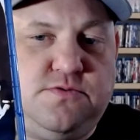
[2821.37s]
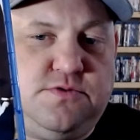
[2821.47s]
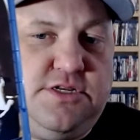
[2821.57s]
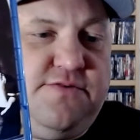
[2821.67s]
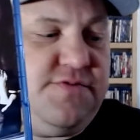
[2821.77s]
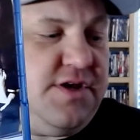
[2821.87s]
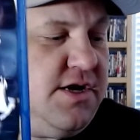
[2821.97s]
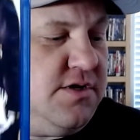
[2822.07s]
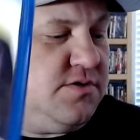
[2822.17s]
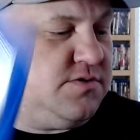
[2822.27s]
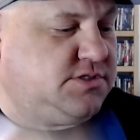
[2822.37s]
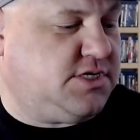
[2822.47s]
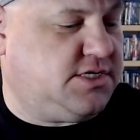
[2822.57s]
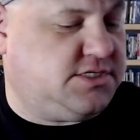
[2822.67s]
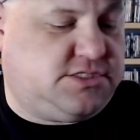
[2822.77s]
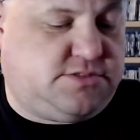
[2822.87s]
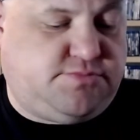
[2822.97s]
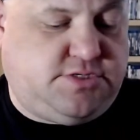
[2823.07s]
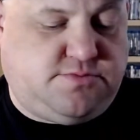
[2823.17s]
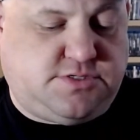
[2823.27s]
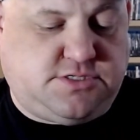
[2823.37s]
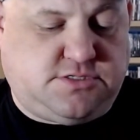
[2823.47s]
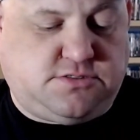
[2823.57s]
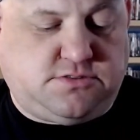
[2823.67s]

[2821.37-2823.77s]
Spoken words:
Liv Tyler, Scott Speedman in it.